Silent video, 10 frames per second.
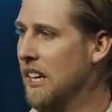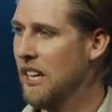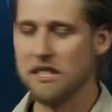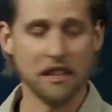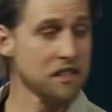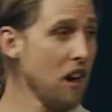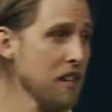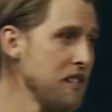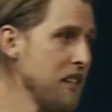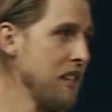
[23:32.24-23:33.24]
He's
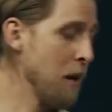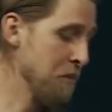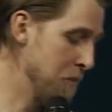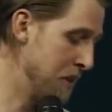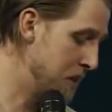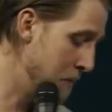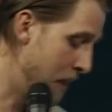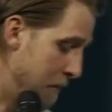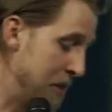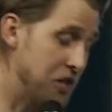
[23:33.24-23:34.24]
exhausted, comes to Mr.
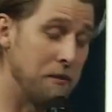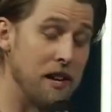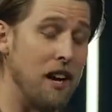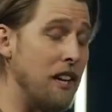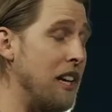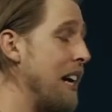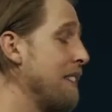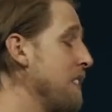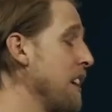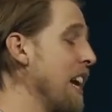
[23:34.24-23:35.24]
Miyagi. Mr. Miyagi, I
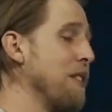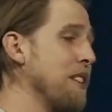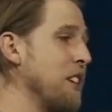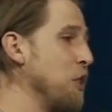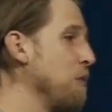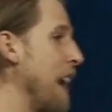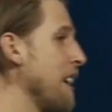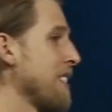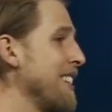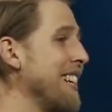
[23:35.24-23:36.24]
have done everything you've
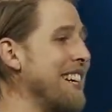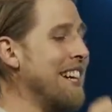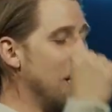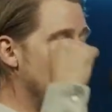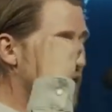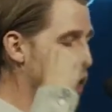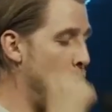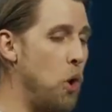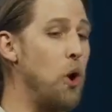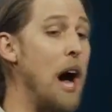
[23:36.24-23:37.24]
asked.
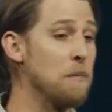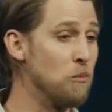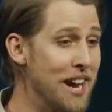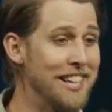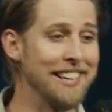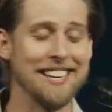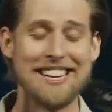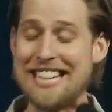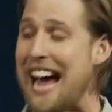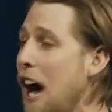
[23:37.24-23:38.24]
I'm ready.
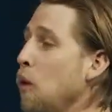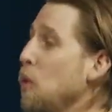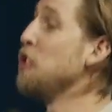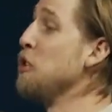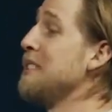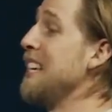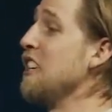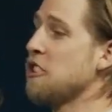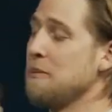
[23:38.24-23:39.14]
Now will you teach